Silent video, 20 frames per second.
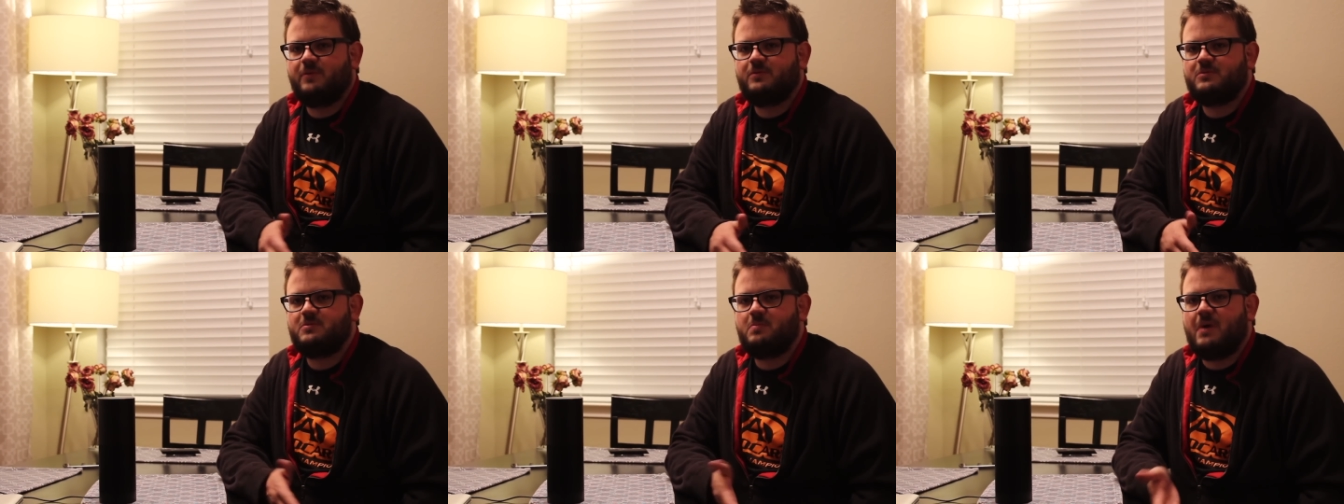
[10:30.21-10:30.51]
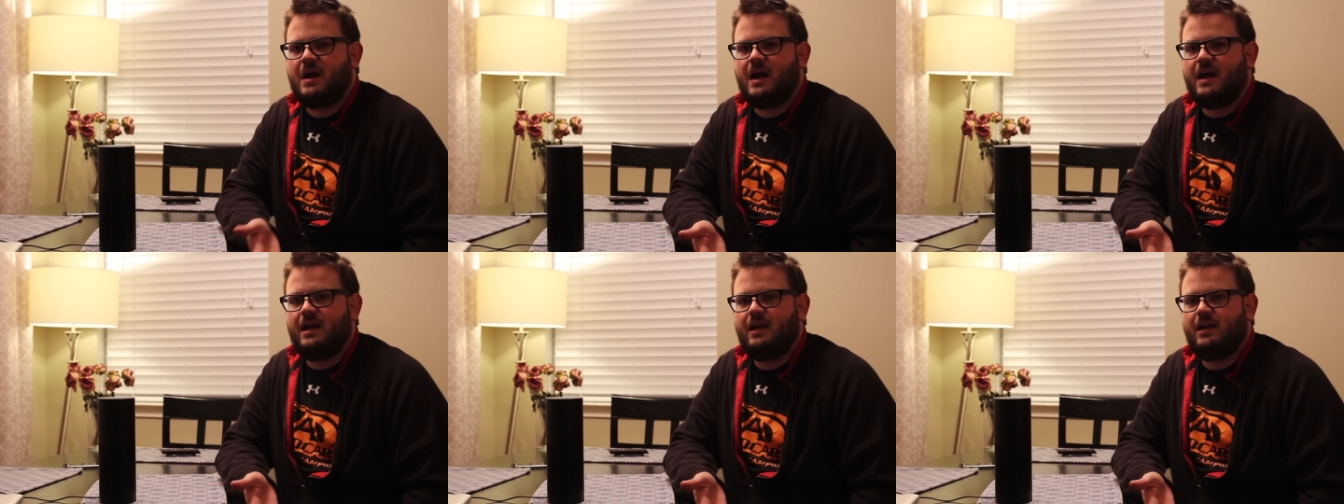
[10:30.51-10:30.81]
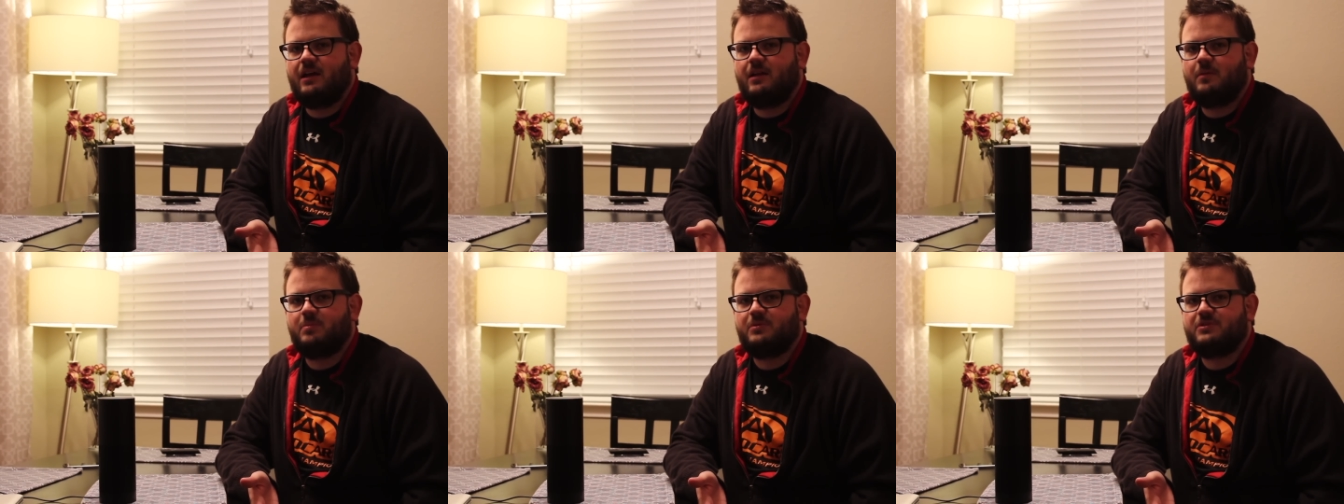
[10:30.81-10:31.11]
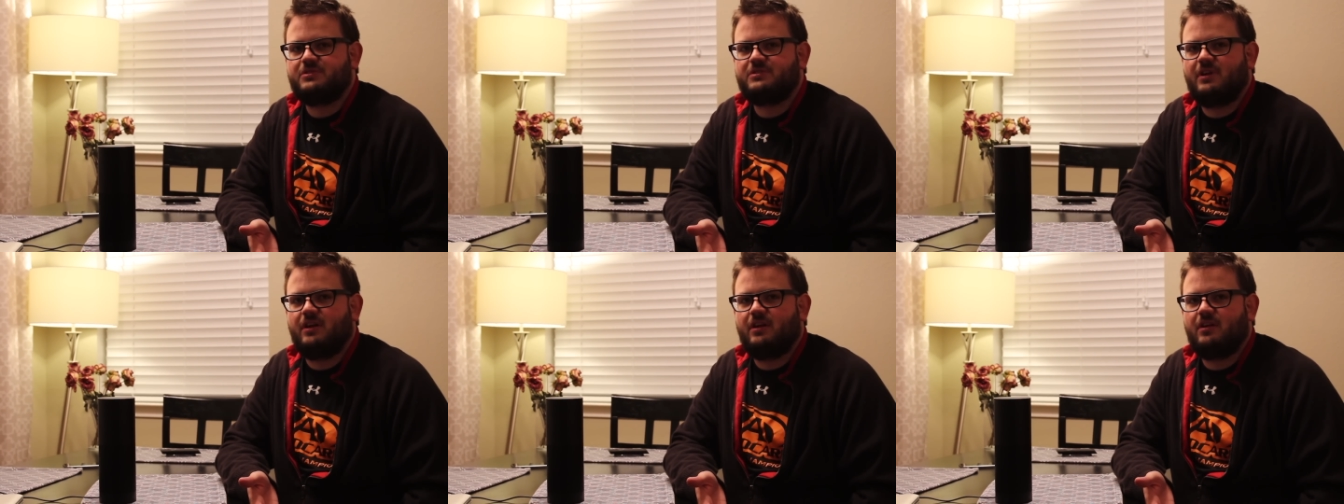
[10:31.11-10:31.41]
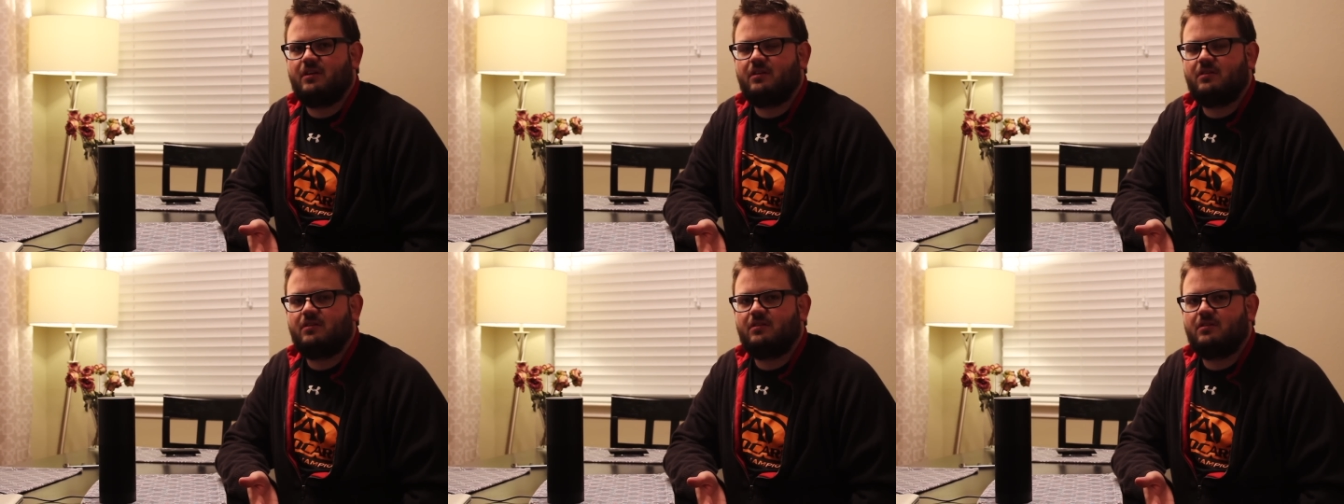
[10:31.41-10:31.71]
it was by
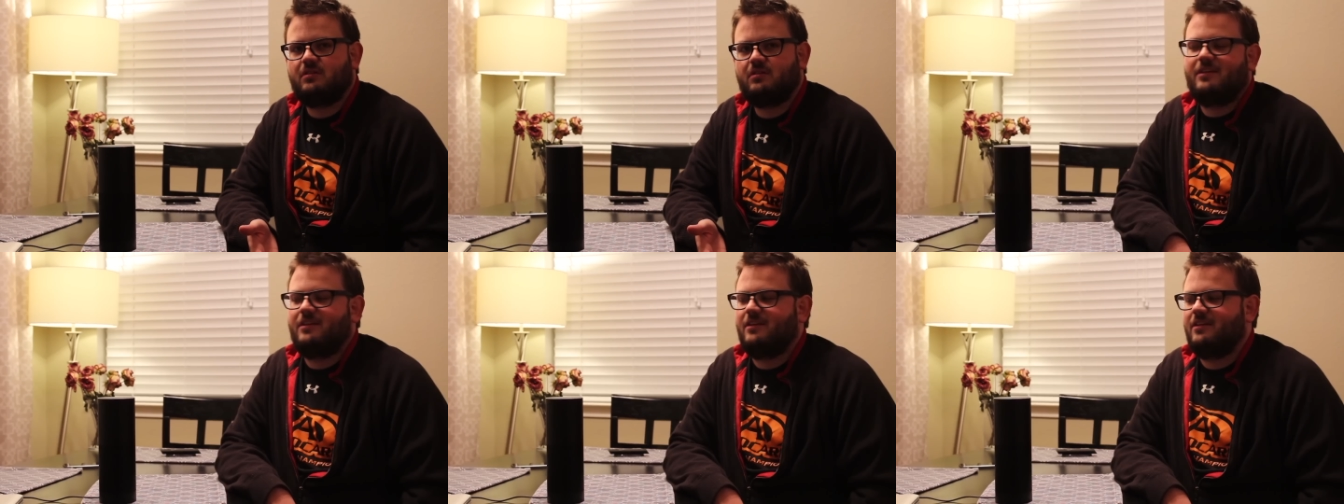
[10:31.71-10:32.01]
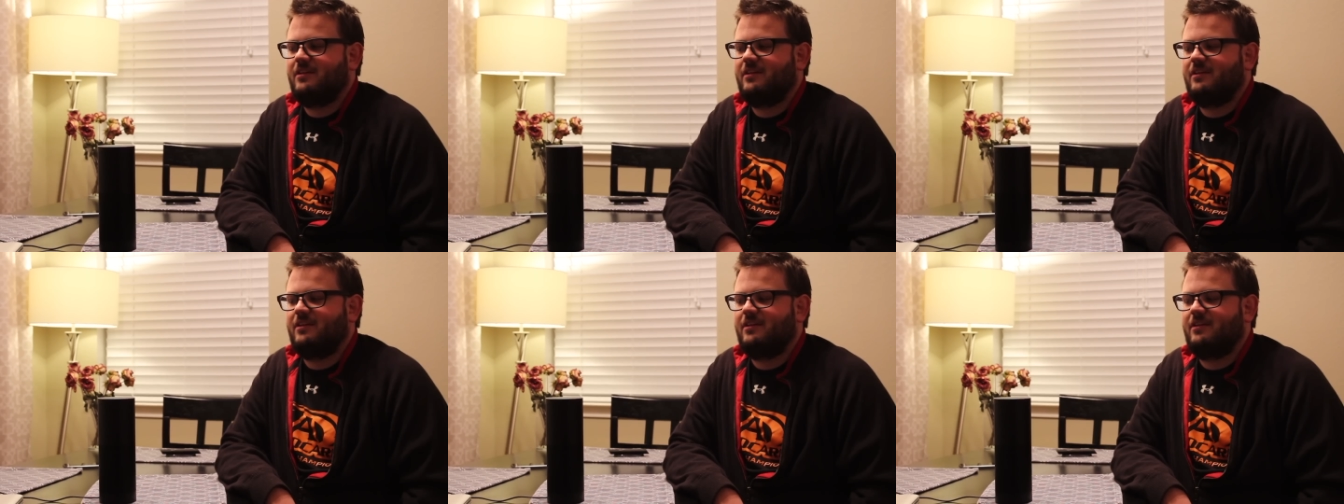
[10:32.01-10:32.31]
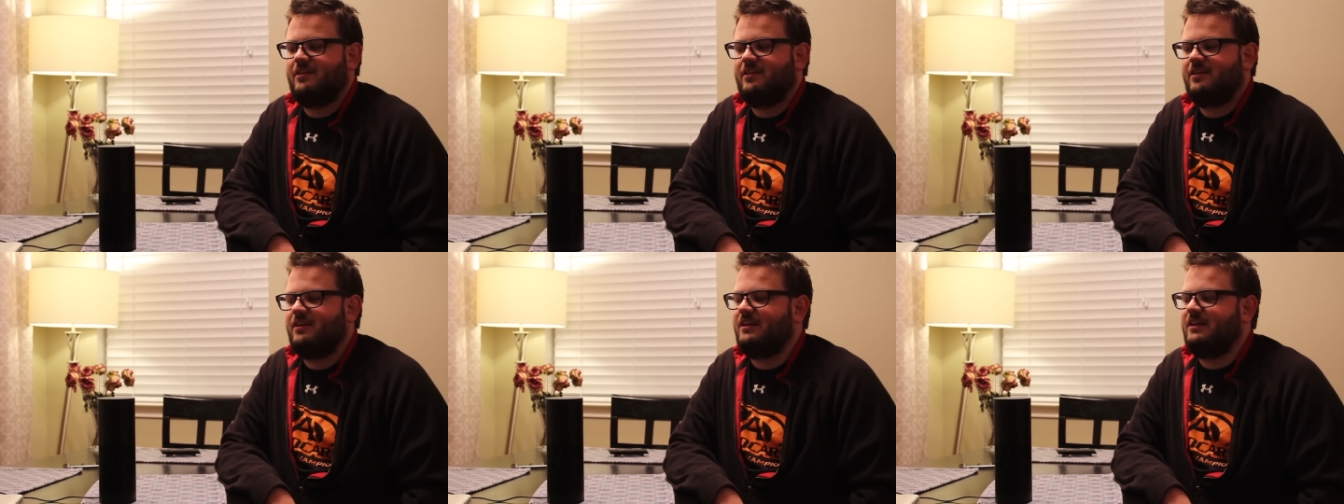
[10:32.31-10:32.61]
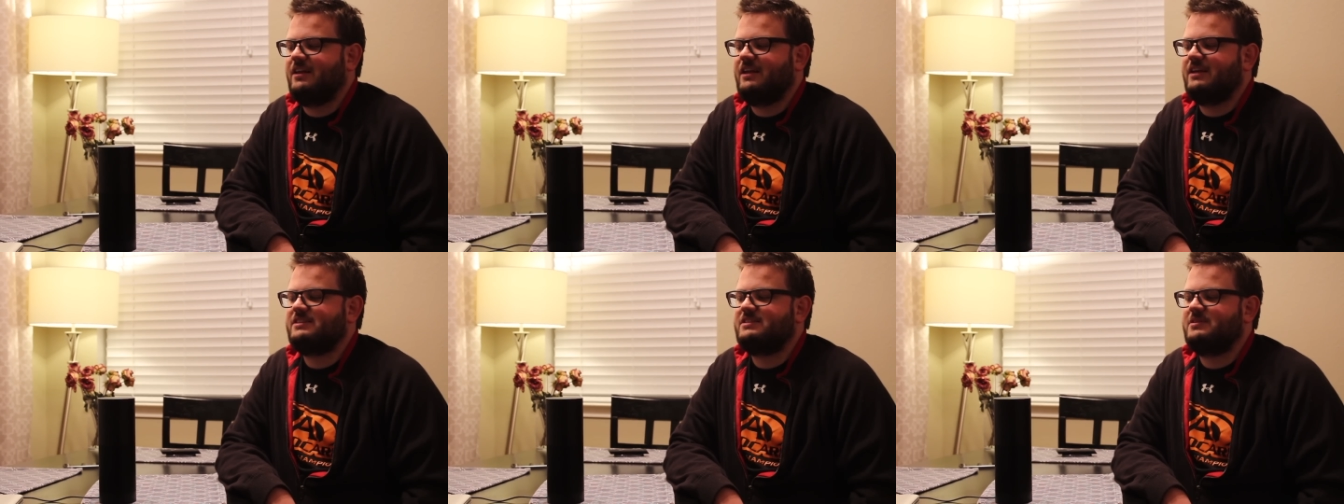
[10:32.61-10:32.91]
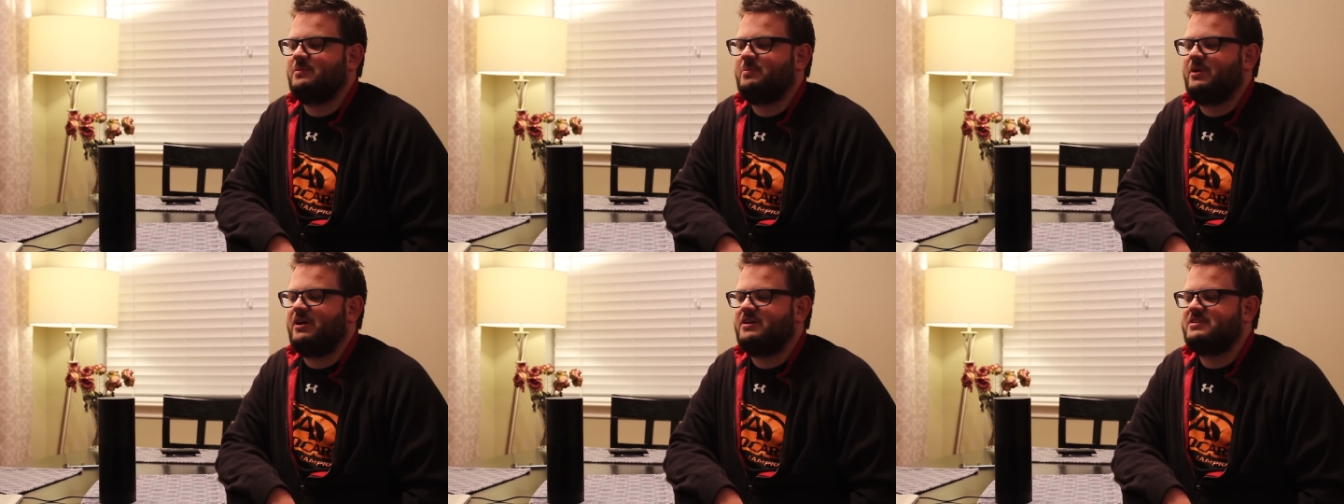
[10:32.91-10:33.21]
80%.
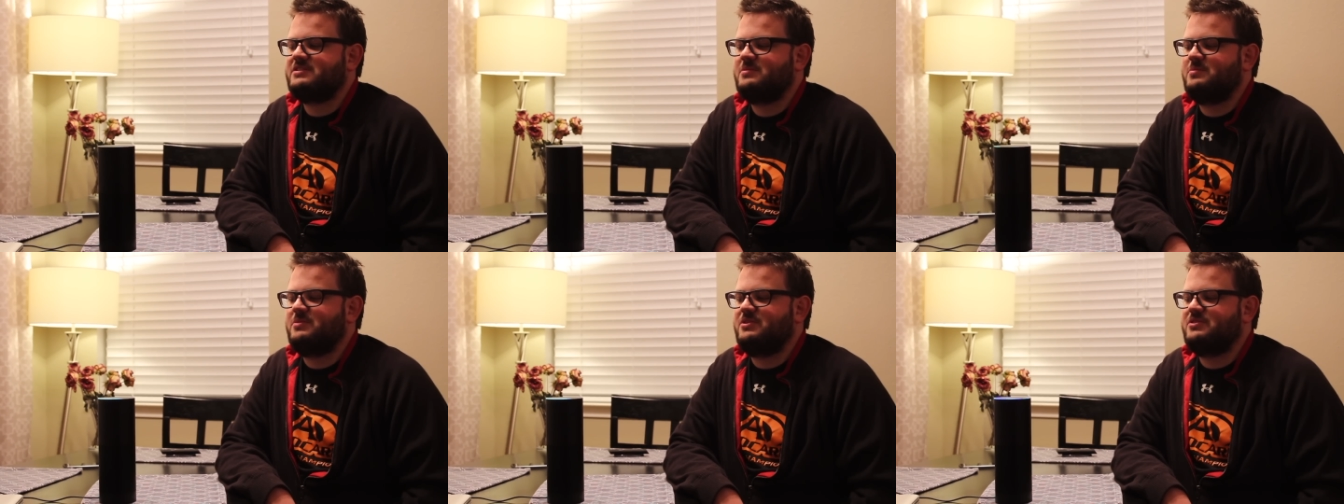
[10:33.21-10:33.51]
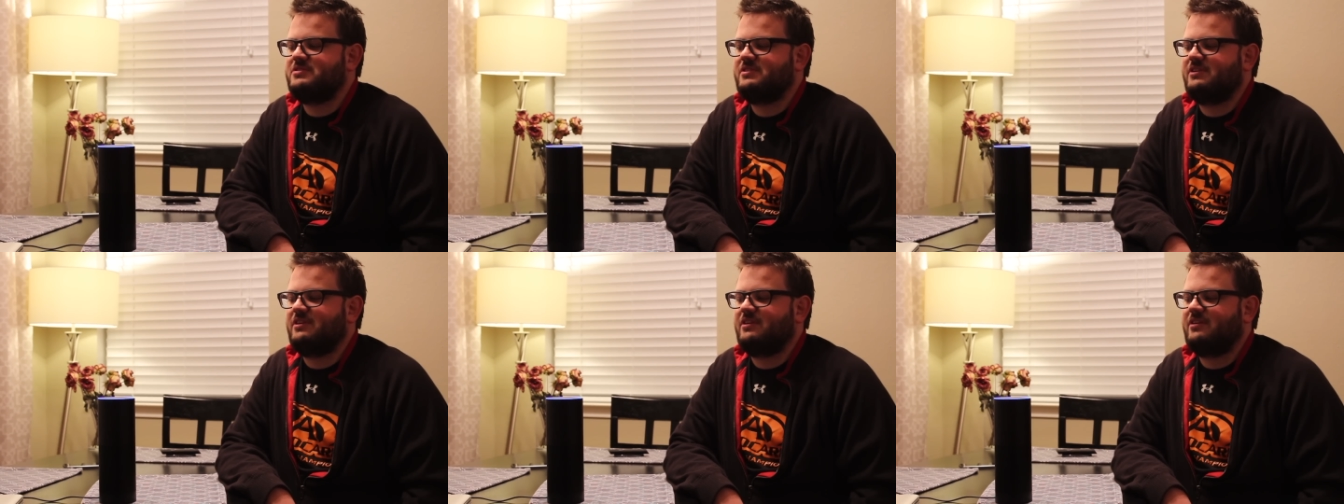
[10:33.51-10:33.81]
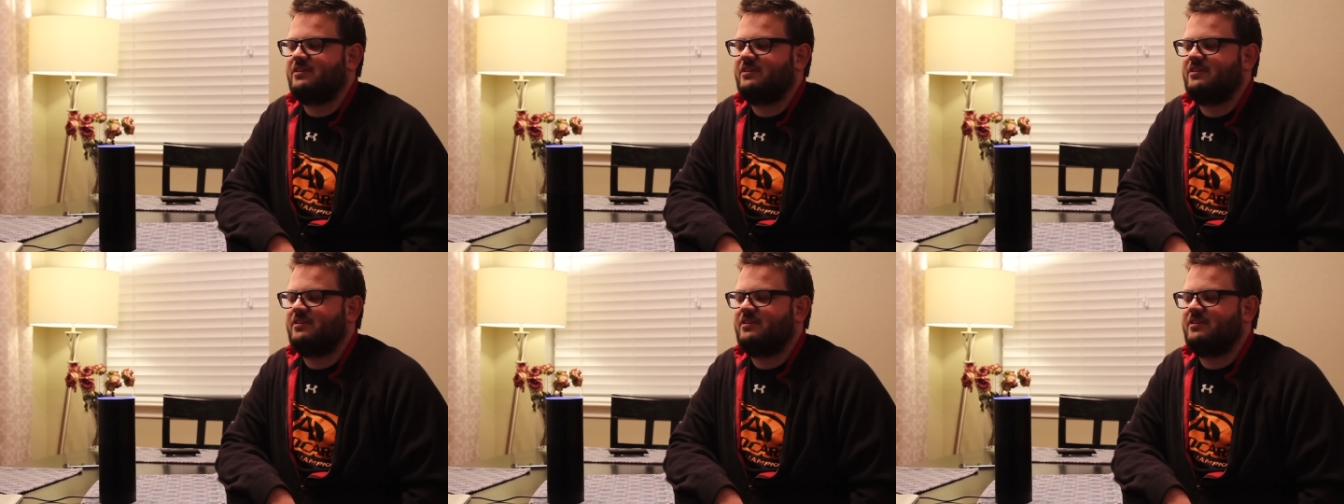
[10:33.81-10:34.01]
Alexa, pause the music.